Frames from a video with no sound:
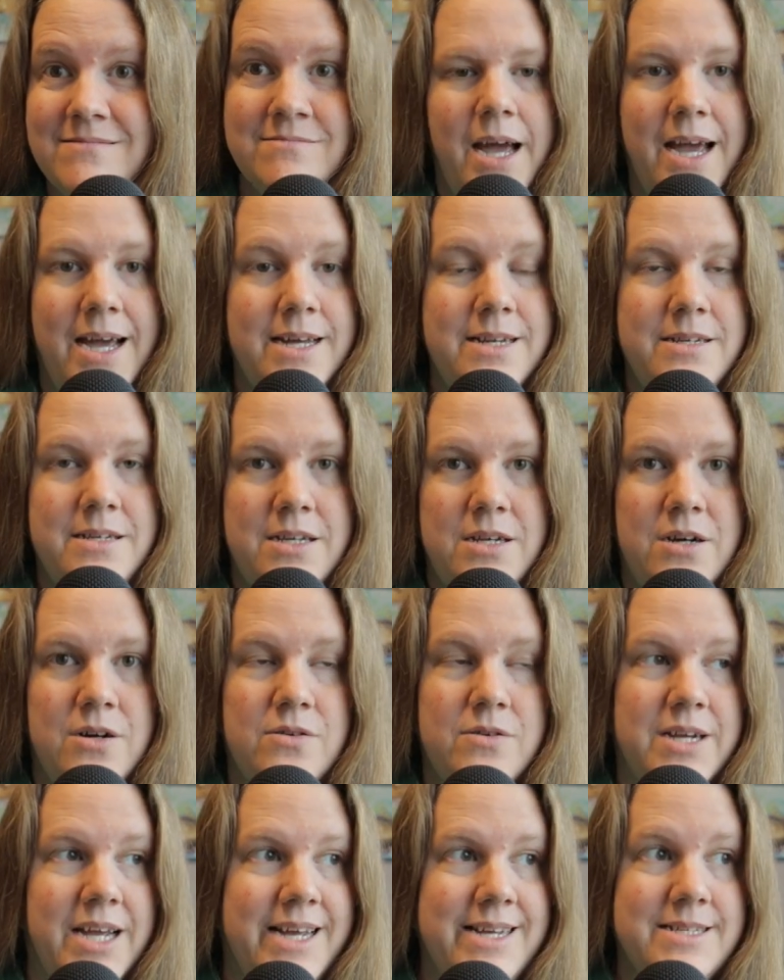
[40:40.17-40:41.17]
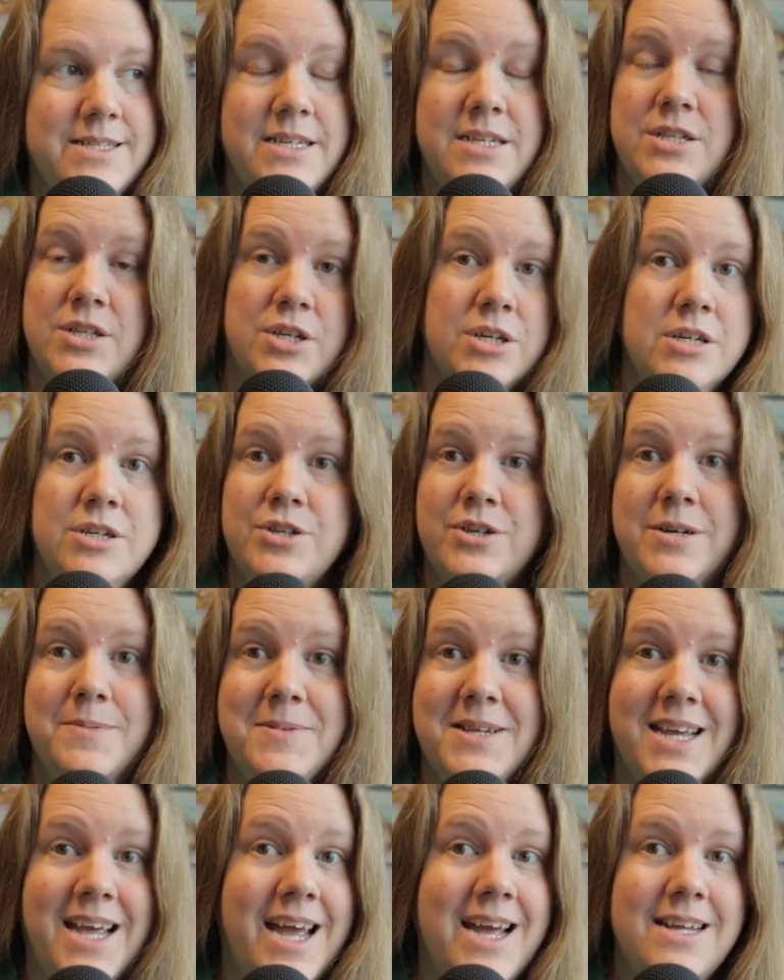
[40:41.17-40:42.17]
And, you know, Gacy took trip
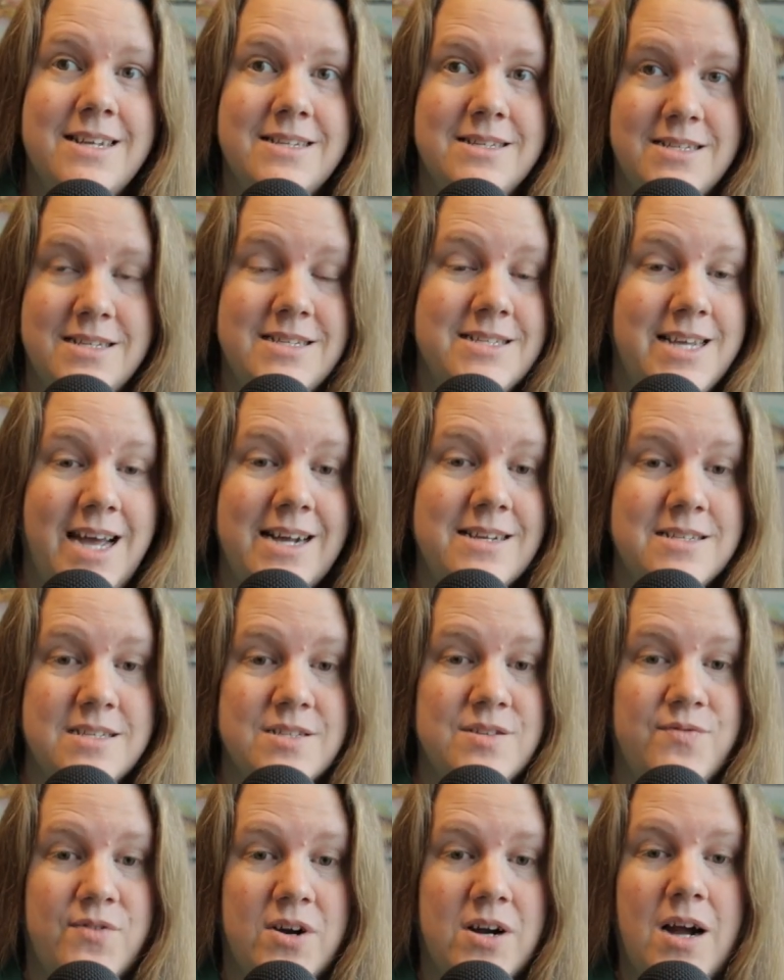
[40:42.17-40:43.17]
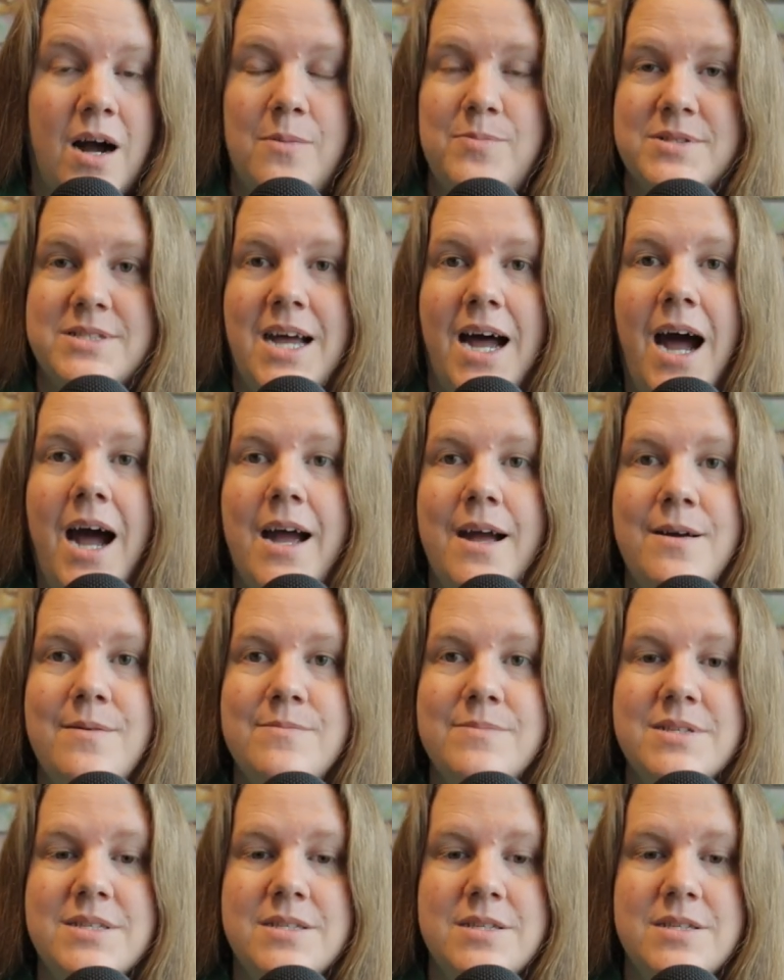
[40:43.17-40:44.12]
to Texas for a couple times.